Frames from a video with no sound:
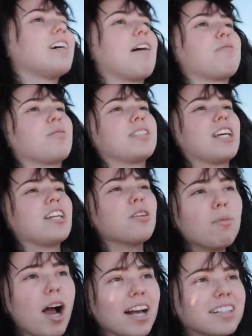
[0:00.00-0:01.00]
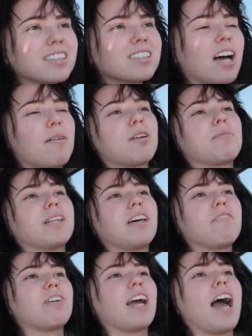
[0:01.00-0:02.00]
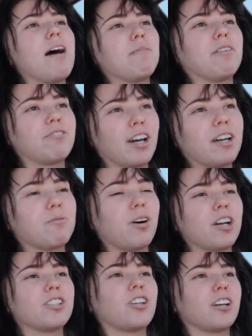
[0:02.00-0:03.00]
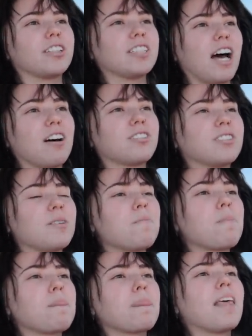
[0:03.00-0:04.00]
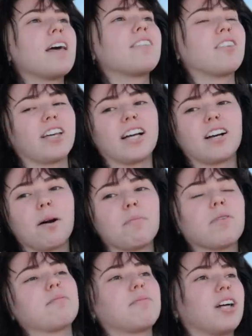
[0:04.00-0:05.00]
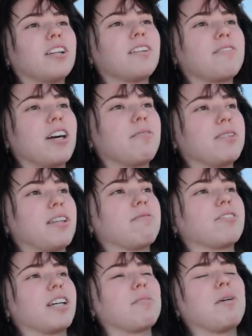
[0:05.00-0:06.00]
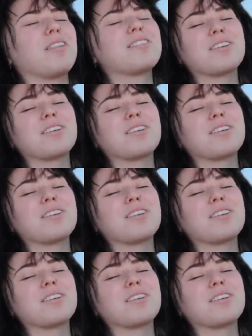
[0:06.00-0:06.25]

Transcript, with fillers: Everyone's hitting the bikes. I'm gonna be living at my friend Juan and Charlie's house they're like a couple. I'm gonna live there with them for like a month.